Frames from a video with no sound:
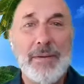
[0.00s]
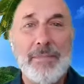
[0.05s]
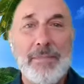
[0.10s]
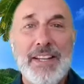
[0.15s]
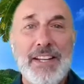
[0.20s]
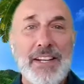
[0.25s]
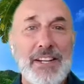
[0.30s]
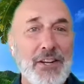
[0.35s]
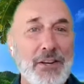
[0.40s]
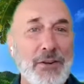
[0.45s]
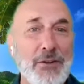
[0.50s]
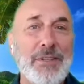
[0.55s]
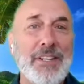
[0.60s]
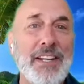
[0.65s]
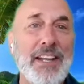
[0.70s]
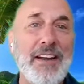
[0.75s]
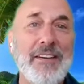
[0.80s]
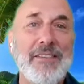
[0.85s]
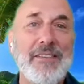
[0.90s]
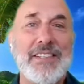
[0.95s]
from the acute
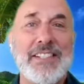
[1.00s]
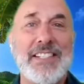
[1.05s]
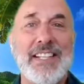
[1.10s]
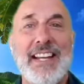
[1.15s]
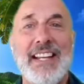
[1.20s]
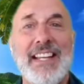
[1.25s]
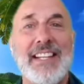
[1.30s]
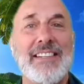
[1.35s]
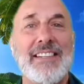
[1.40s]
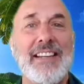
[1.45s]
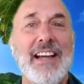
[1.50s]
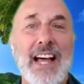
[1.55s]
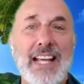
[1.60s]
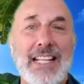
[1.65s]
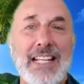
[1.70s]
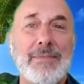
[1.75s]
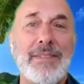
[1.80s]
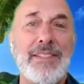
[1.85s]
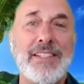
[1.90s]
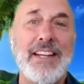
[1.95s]
care setting into
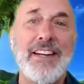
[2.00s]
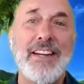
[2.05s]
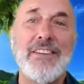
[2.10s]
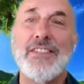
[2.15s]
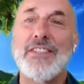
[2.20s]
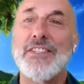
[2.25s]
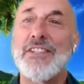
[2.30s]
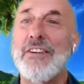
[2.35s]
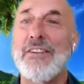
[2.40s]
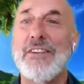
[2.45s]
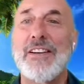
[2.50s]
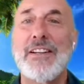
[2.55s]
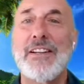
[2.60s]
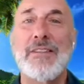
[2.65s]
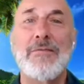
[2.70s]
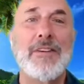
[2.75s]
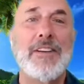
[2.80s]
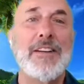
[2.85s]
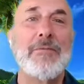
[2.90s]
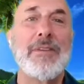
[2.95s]
hospice care, she's currently
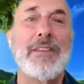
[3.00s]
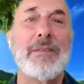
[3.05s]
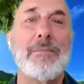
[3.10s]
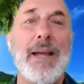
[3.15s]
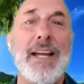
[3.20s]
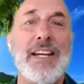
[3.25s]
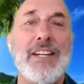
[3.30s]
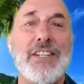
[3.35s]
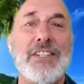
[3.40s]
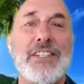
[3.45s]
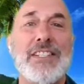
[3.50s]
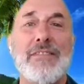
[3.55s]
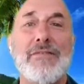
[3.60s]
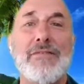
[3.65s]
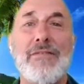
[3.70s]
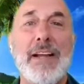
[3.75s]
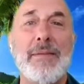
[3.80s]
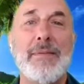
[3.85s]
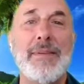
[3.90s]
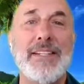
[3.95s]
working with patients and
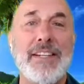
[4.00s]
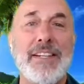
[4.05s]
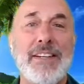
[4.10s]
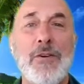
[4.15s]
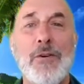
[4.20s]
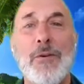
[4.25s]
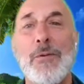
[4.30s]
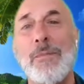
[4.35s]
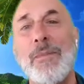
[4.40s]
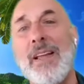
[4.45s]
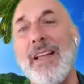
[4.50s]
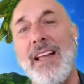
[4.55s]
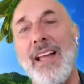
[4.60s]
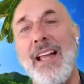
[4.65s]
families at home.